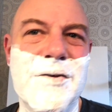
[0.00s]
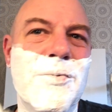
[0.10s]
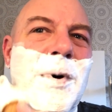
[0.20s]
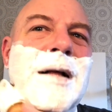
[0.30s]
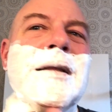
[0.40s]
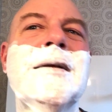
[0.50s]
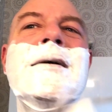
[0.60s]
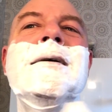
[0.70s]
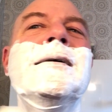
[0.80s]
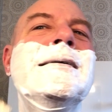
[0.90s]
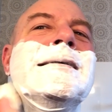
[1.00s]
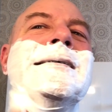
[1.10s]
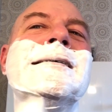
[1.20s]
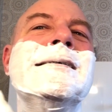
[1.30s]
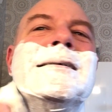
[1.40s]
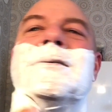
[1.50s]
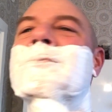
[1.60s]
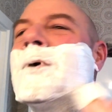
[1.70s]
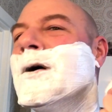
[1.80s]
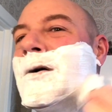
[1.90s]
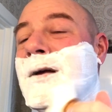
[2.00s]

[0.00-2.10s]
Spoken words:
as well, where